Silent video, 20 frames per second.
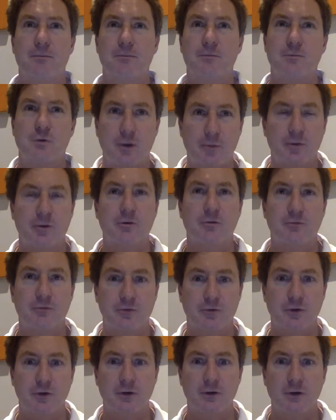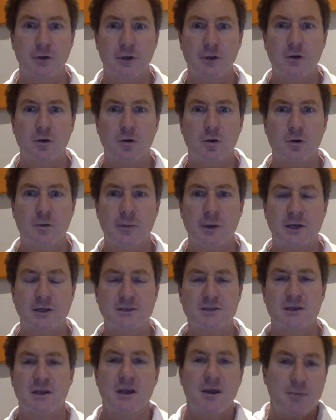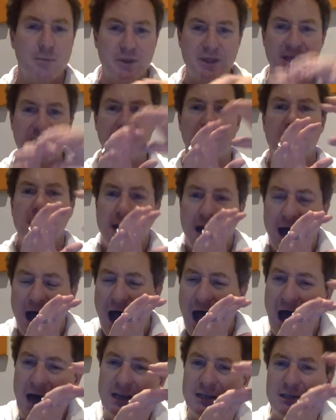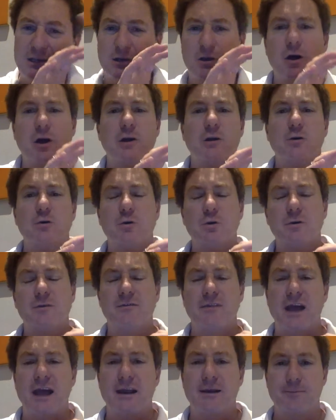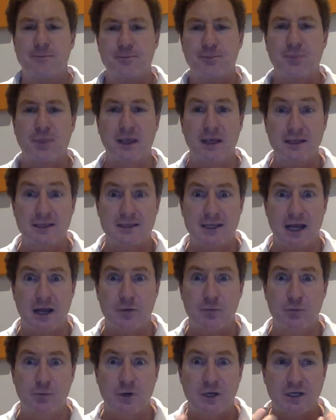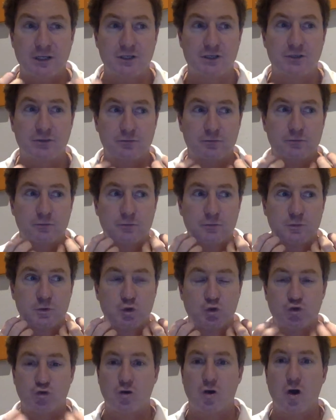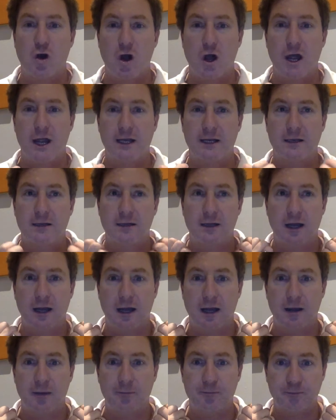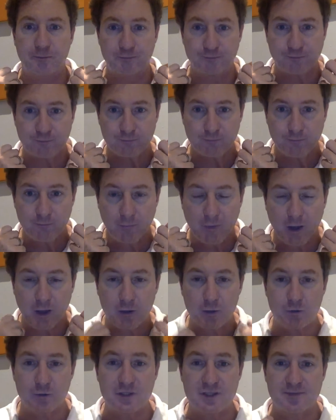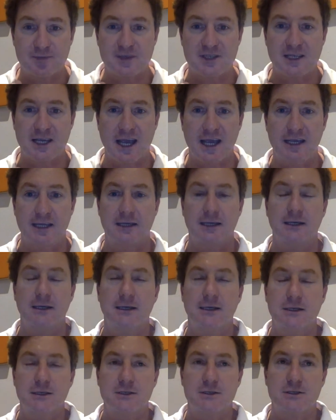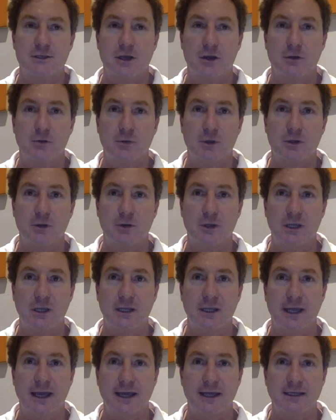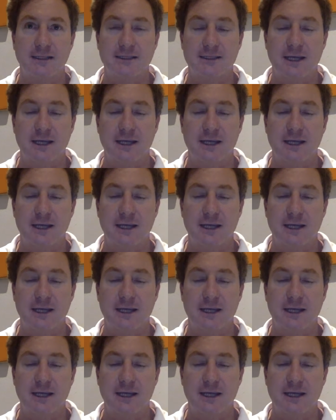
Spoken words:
tropical fruit almost. But then underlying all of that is that rich, dried Christmas cake. So we're looking at